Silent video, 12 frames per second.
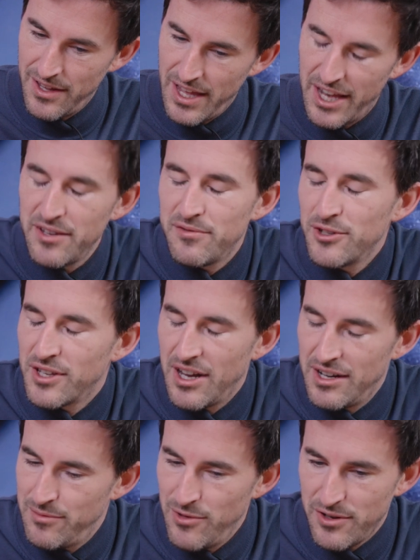And if the
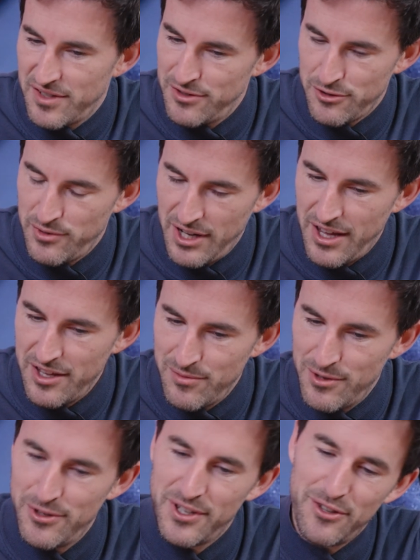caliber is not
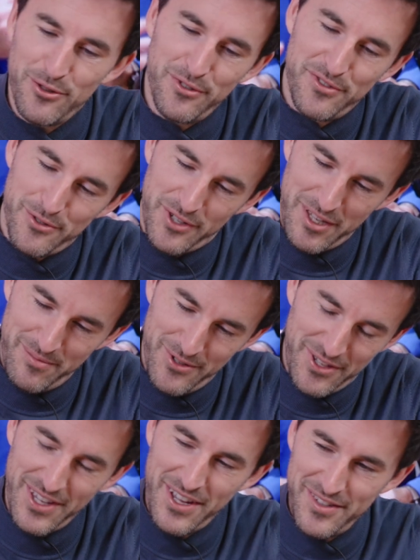reliable, you can also keep
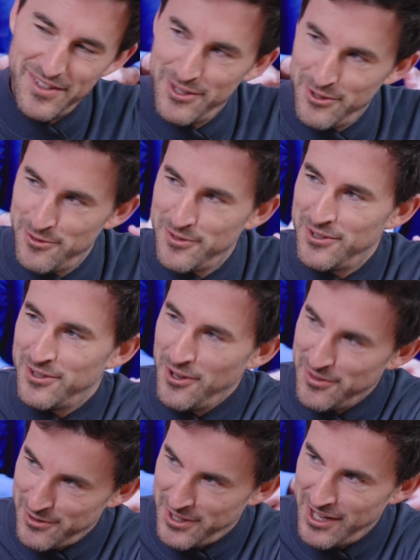the case and use
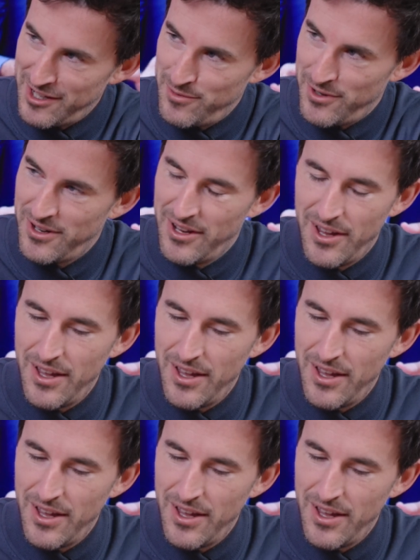another caliber,